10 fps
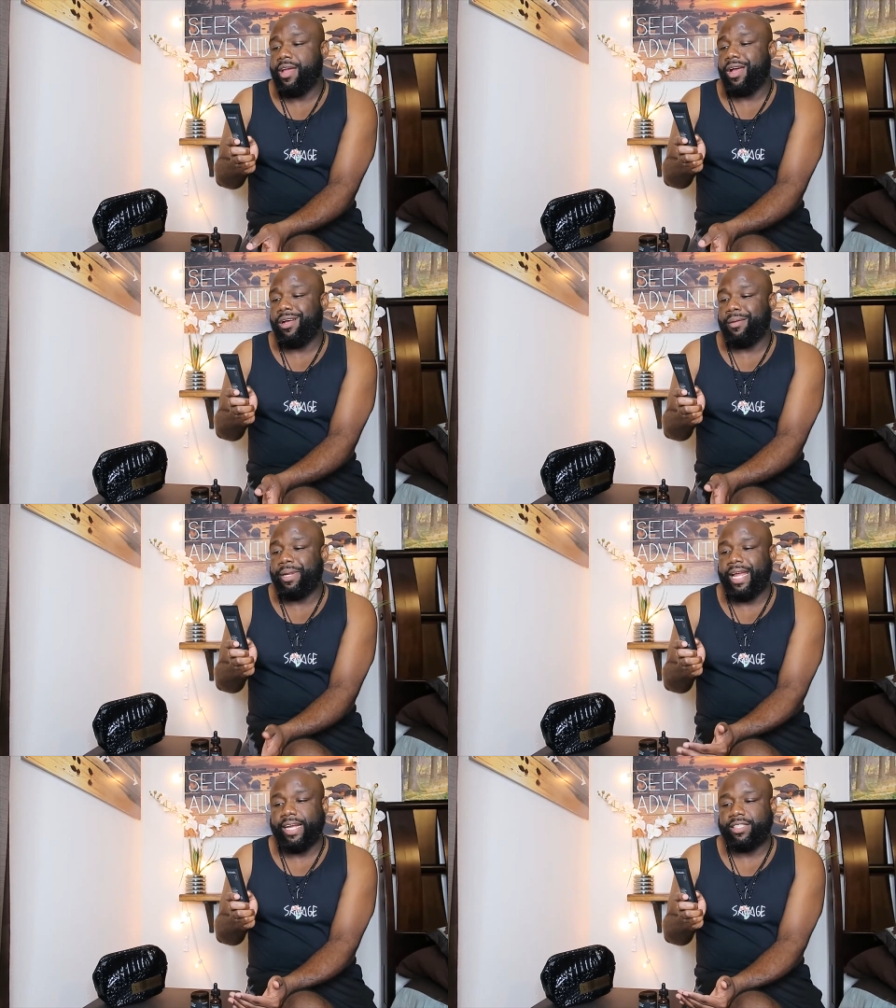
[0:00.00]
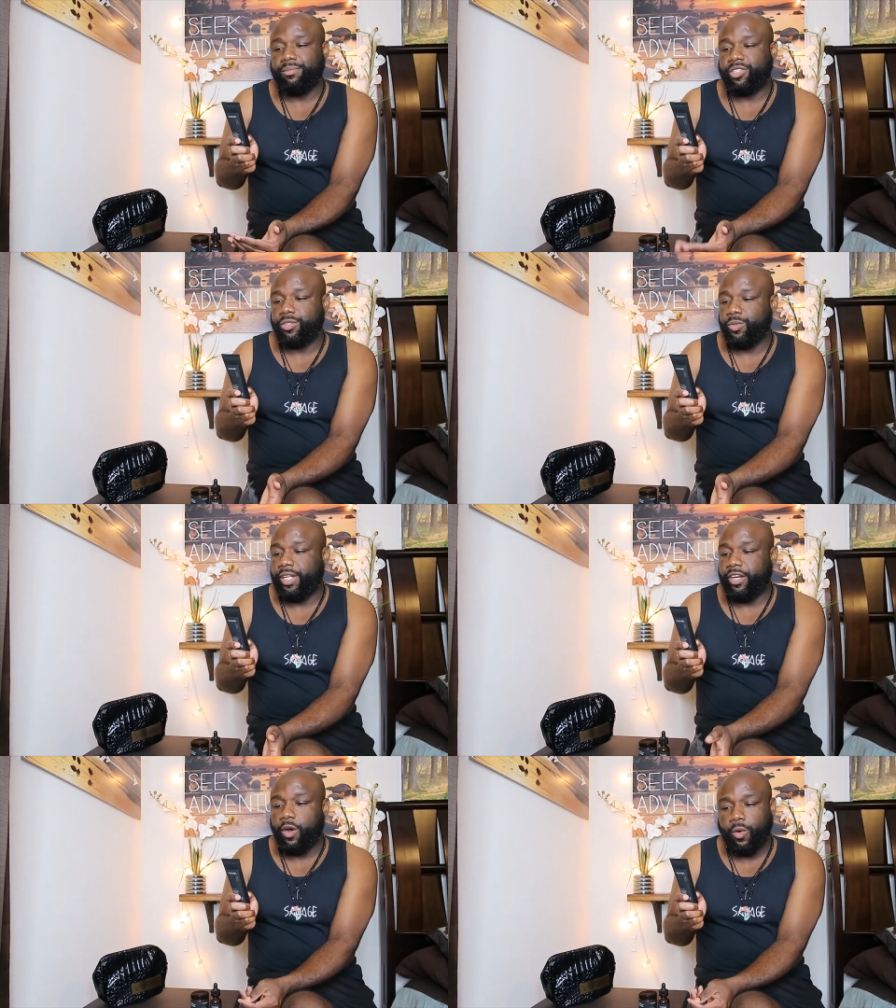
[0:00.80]
Um, it has some
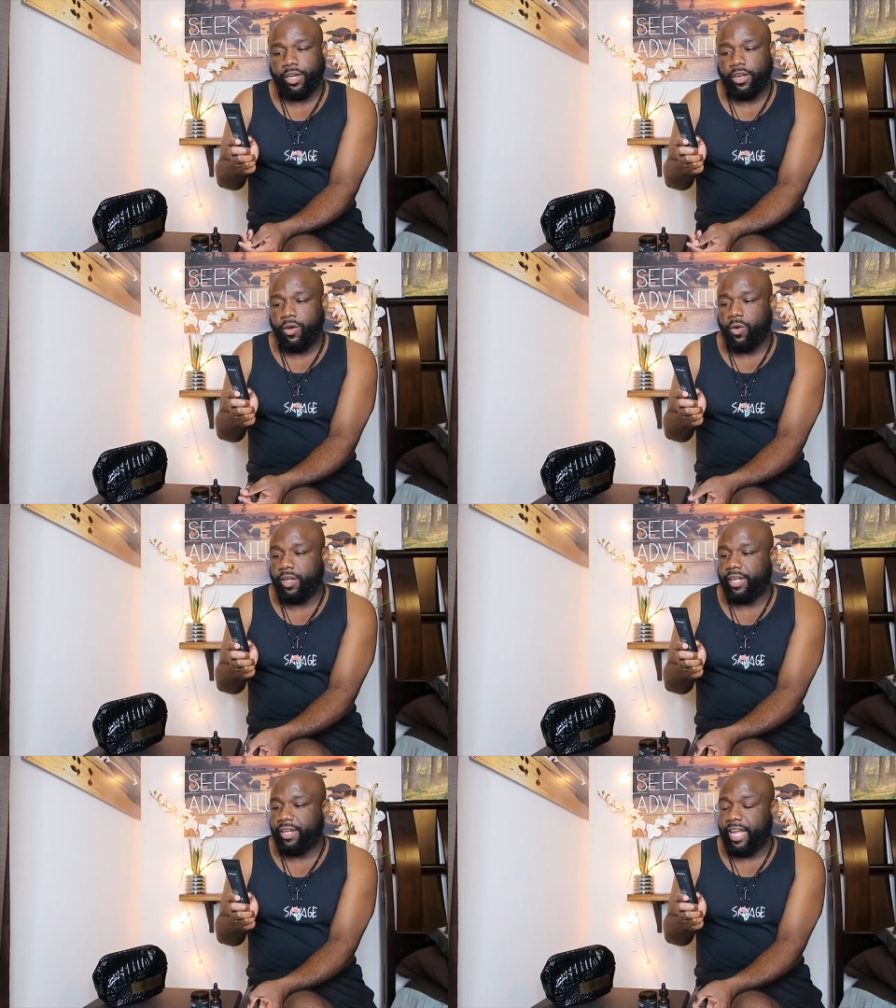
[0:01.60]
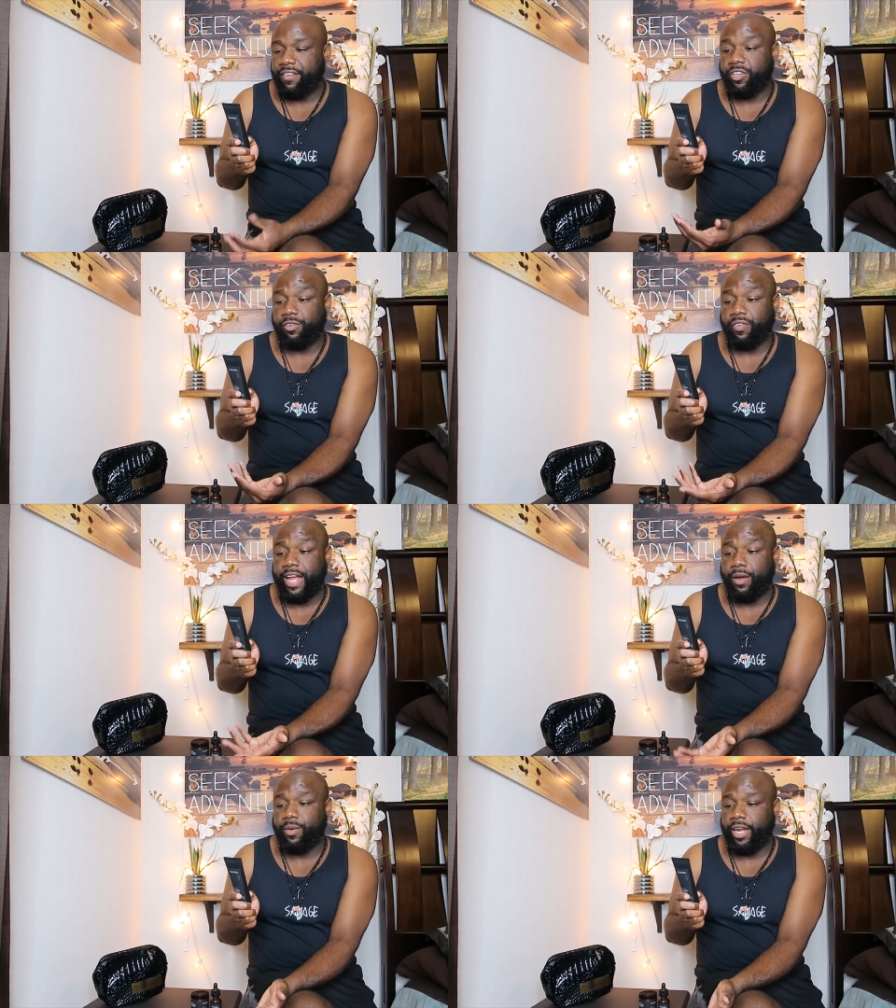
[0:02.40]
soothing coconut oil and lavender flower